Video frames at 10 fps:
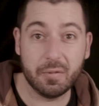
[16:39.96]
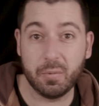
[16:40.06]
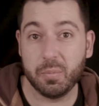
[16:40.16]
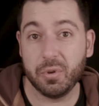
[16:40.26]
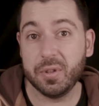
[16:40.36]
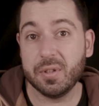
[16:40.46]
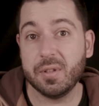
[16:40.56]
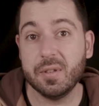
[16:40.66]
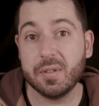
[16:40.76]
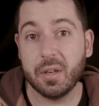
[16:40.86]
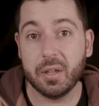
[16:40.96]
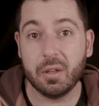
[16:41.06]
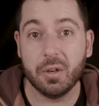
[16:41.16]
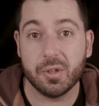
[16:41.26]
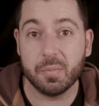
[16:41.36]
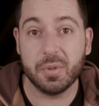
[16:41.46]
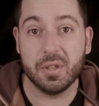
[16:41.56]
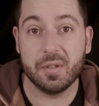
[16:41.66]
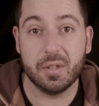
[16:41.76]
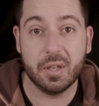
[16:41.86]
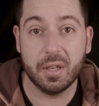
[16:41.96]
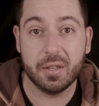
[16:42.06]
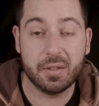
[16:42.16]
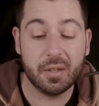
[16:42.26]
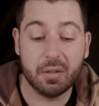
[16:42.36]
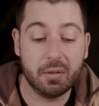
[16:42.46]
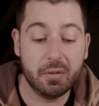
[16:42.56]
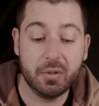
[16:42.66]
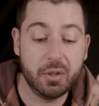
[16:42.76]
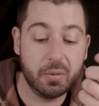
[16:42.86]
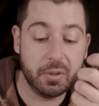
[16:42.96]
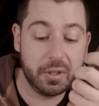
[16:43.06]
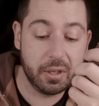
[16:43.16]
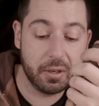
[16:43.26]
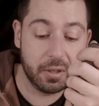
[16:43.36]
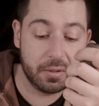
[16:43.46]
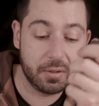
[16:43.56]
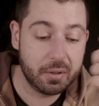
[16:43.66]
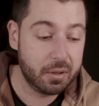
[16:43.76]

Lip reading: if we put this inside a larger PC case, then you don't hear it.